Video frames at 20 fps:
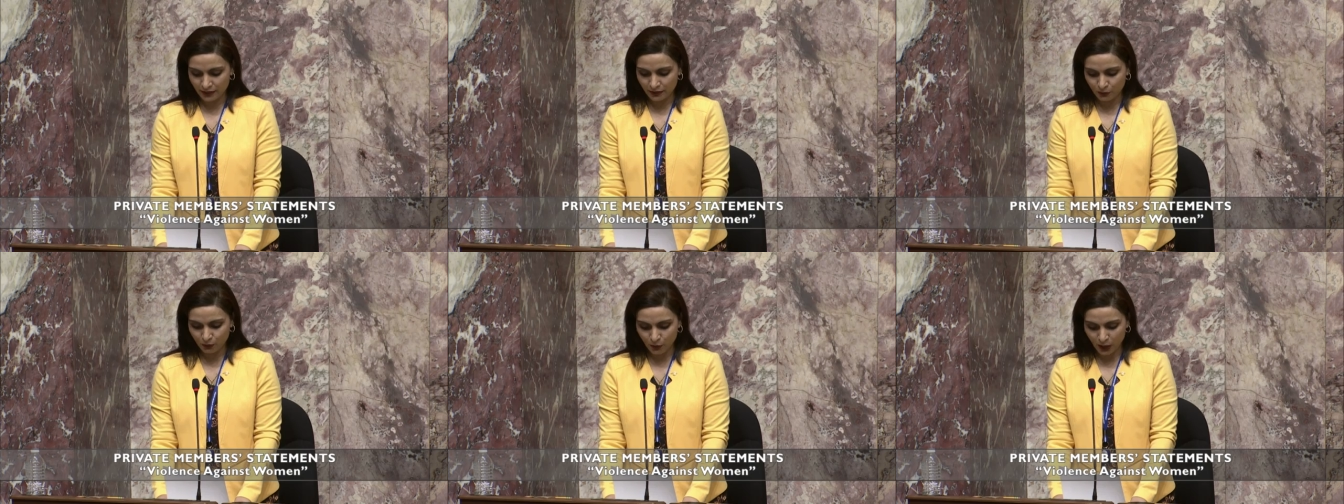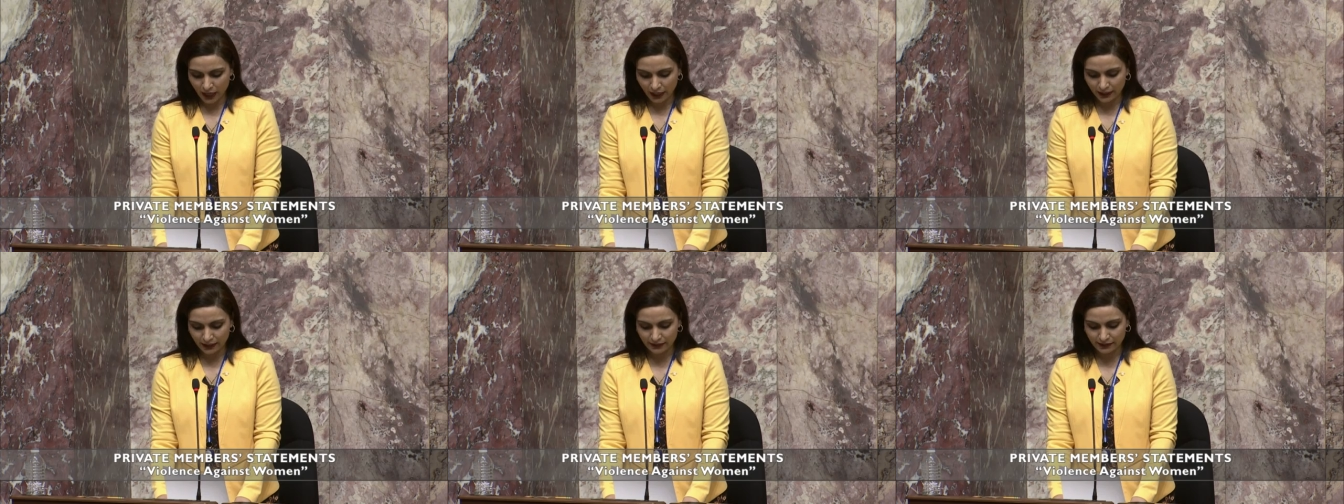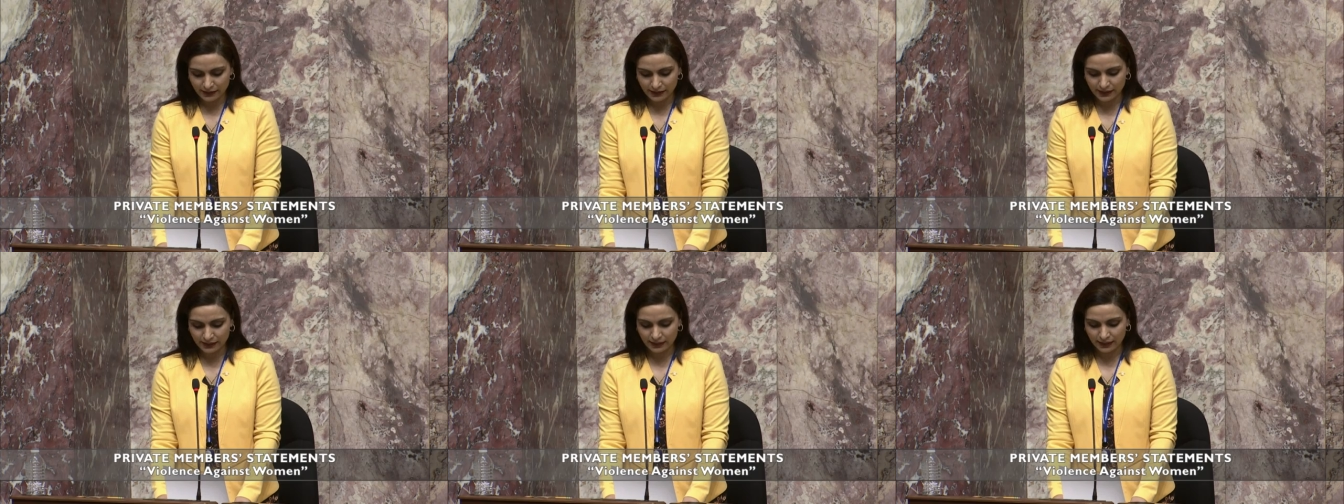
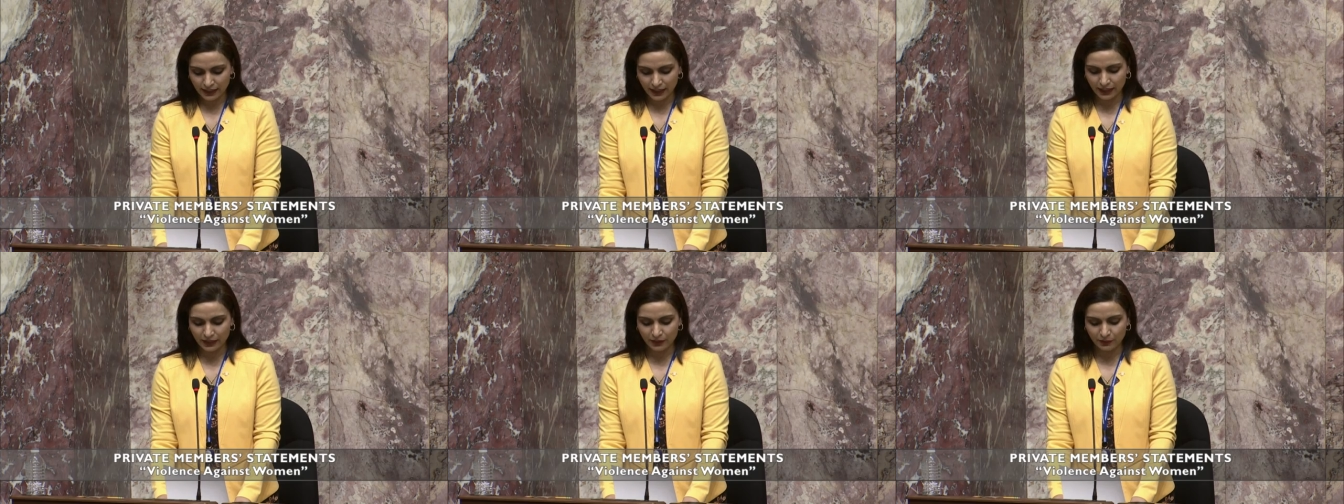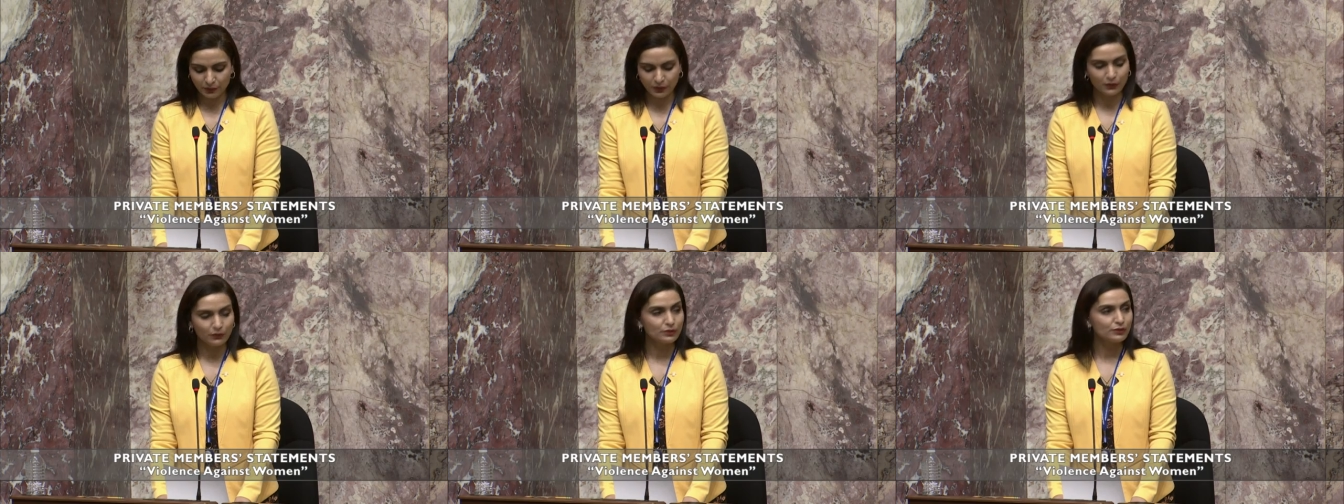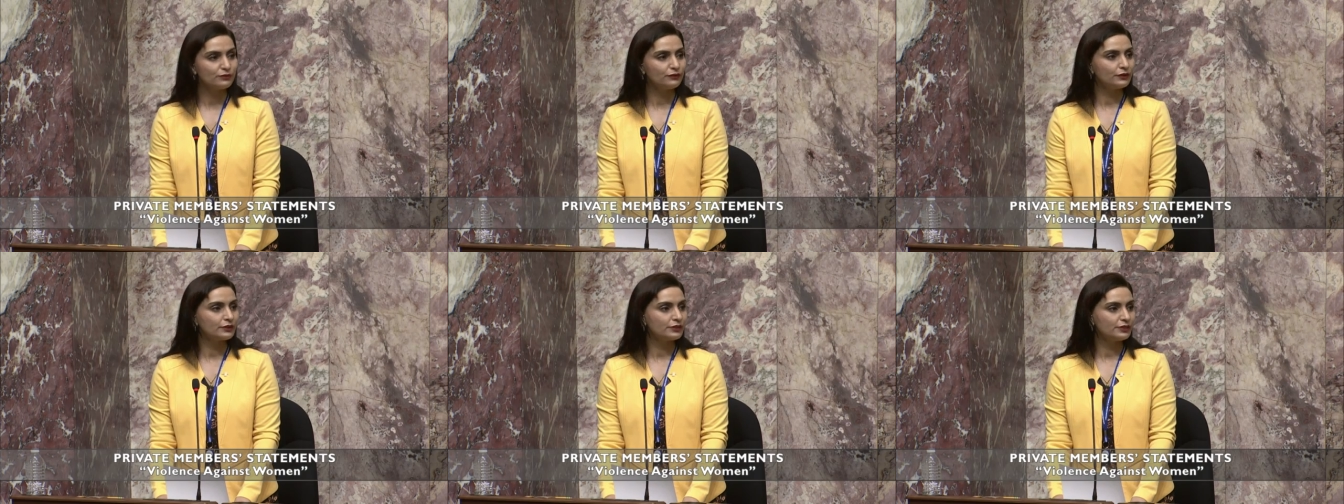violence, and
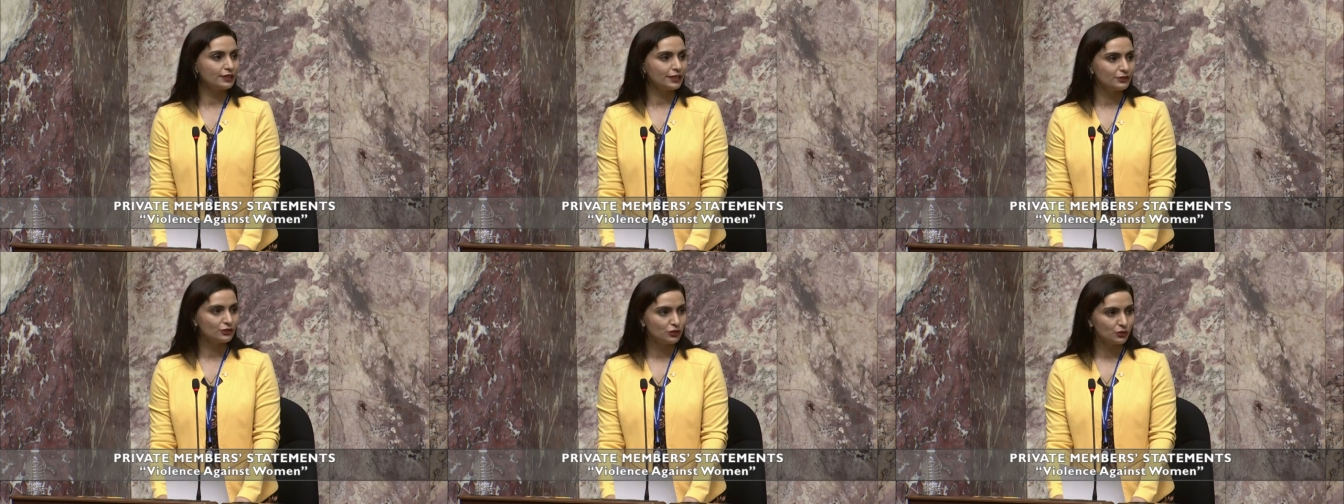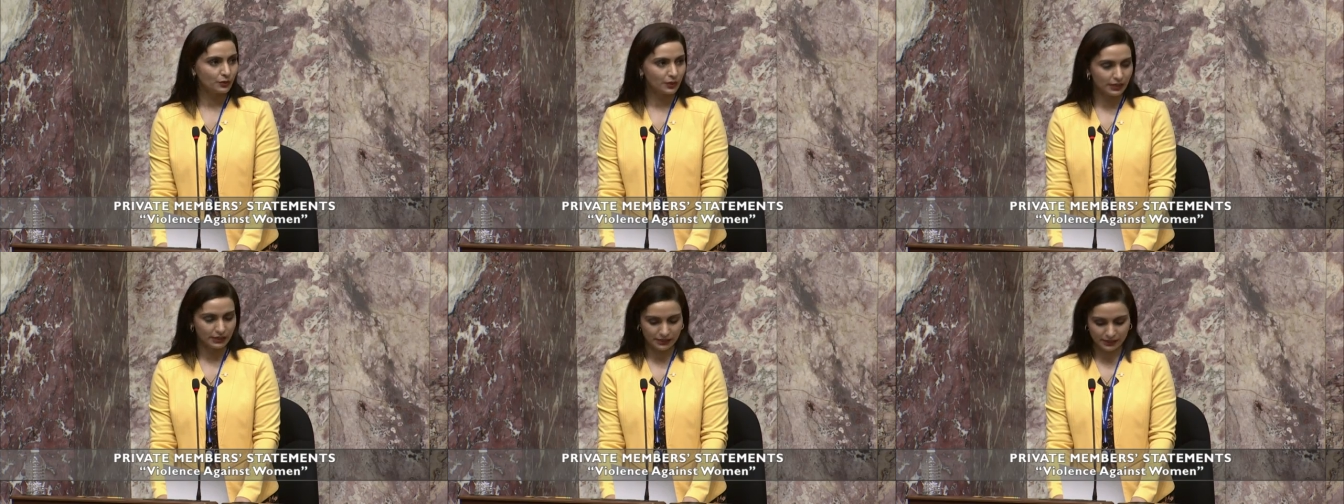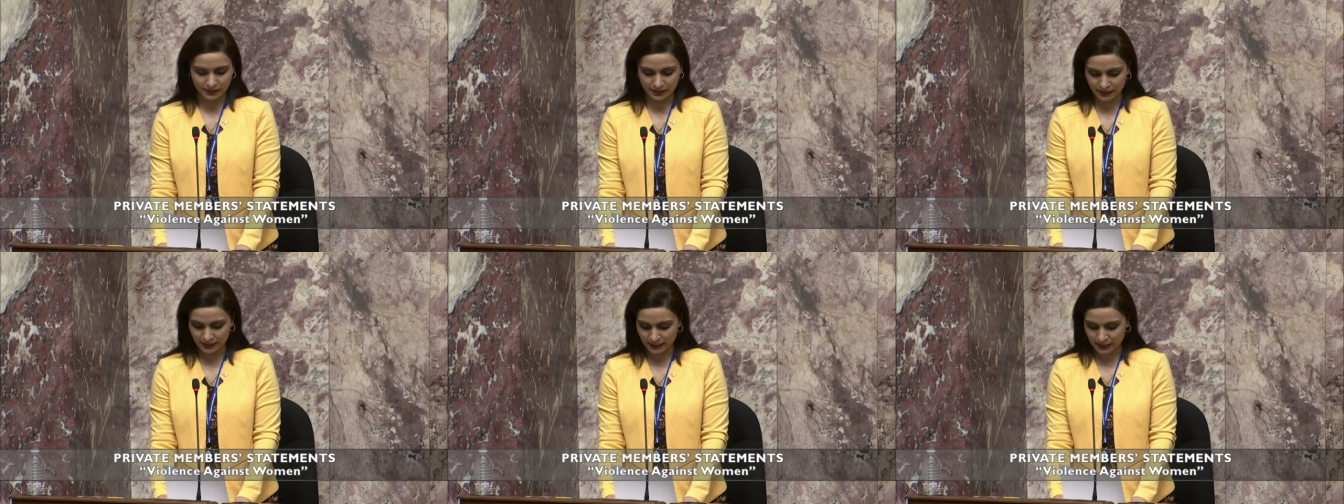abuse for
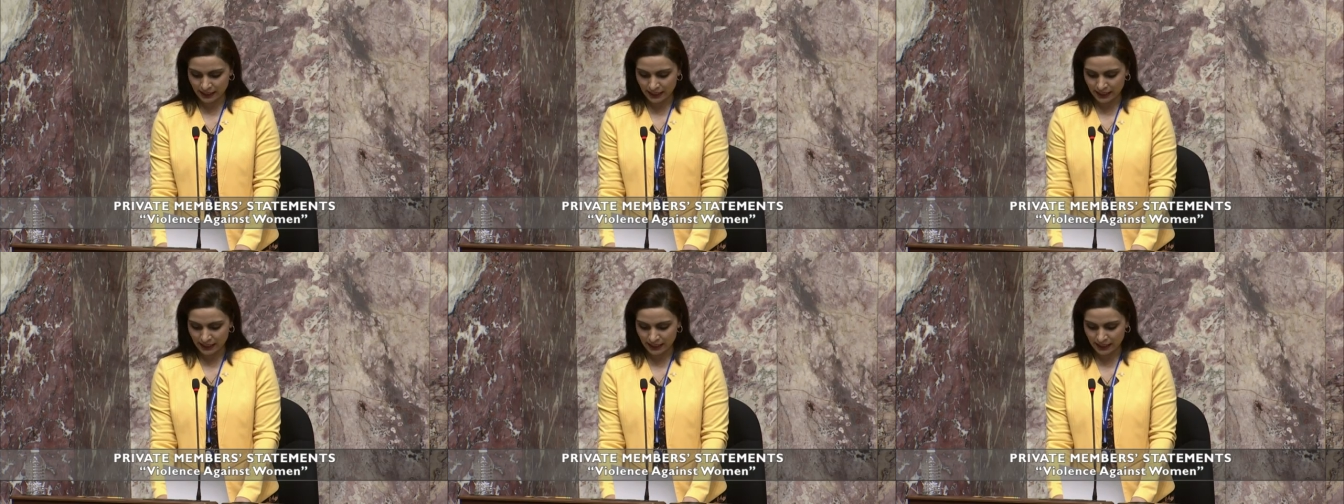centuries.